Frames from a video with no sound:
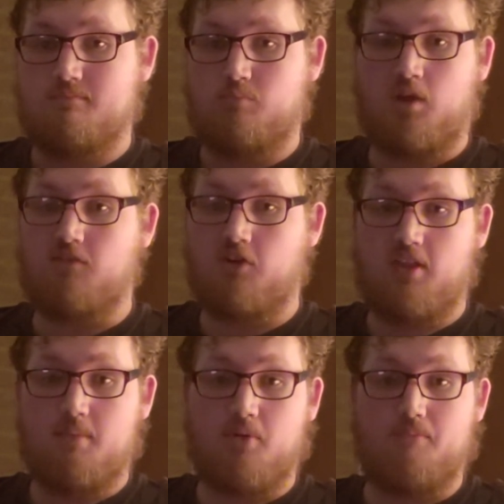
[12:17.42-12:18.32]
Like, for
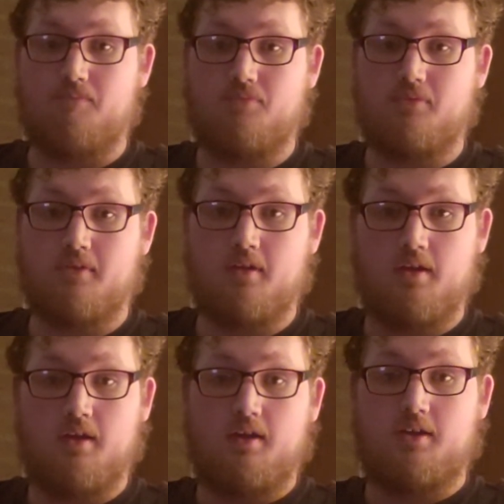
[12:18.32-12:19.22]
example,
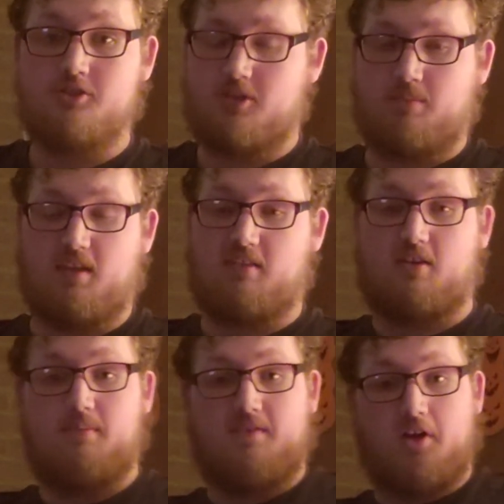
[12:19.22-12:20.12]
here's something that's
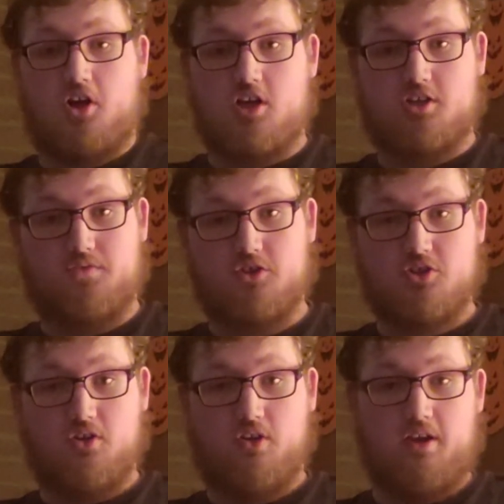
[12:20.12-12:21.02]
going to be very
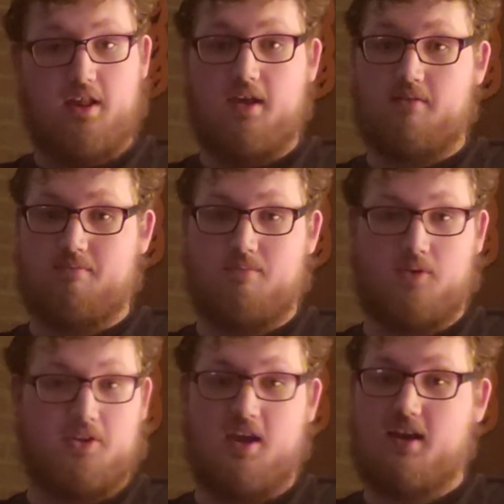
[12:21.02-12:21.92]
controversial, and I
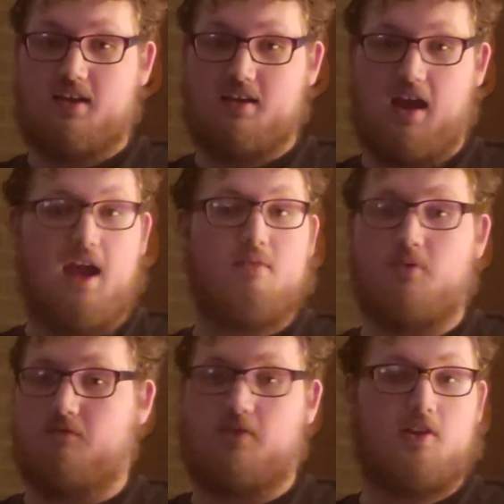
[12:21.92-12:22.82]

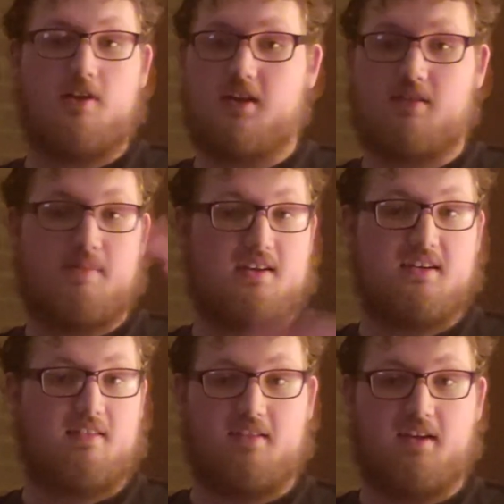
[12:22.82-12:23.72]
will full on expect
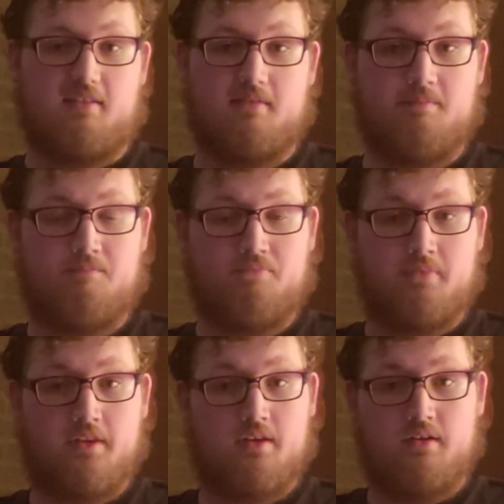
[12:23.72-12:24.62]
dislikes.
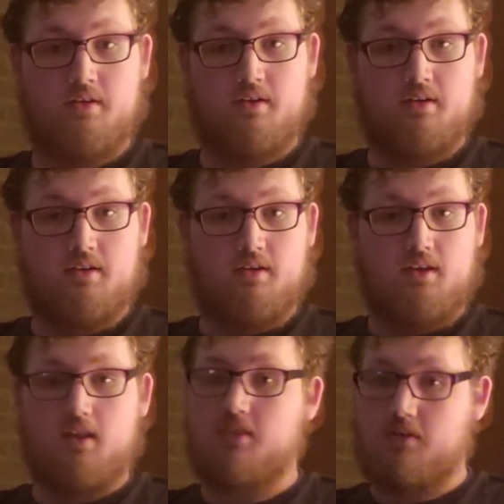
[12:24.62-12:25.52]

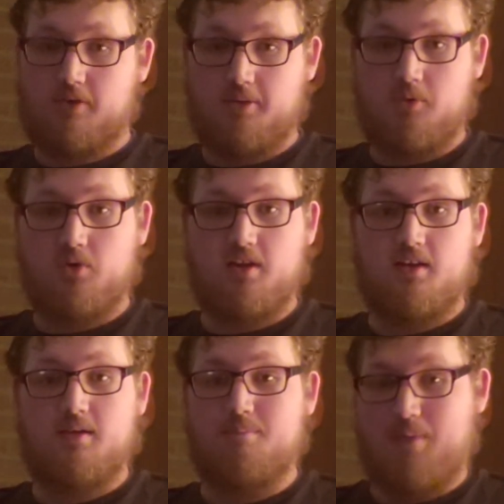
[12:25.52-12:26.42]
If they
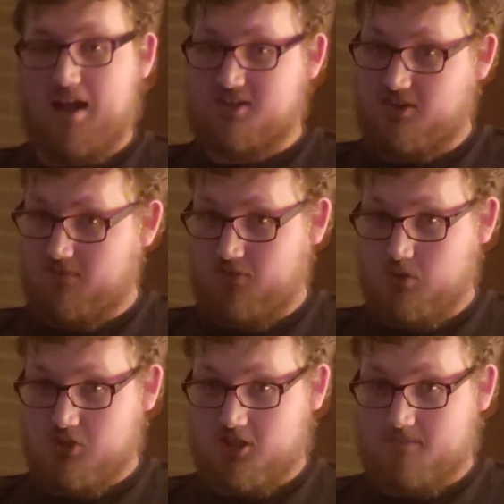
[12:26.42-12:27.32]
rebooted Back to the
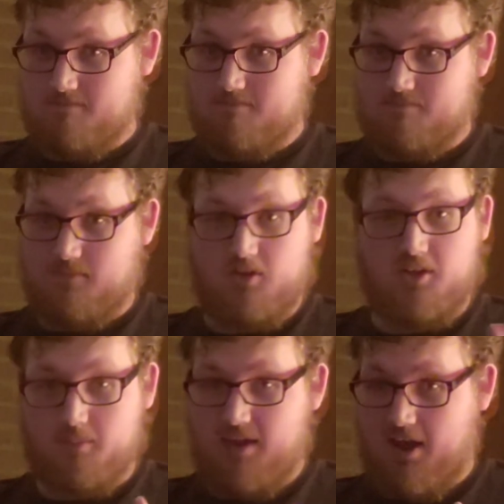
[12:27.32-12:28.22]
Future, now
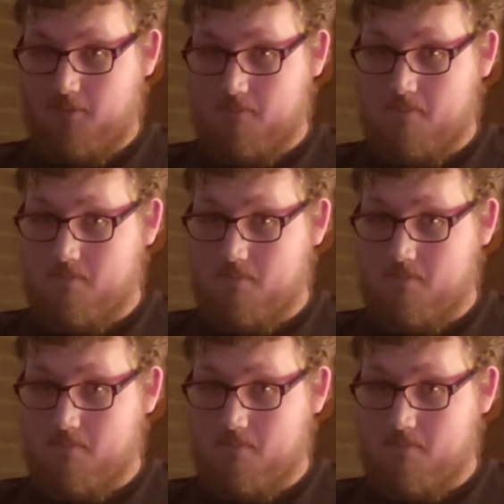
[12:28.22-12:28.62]
hear me out,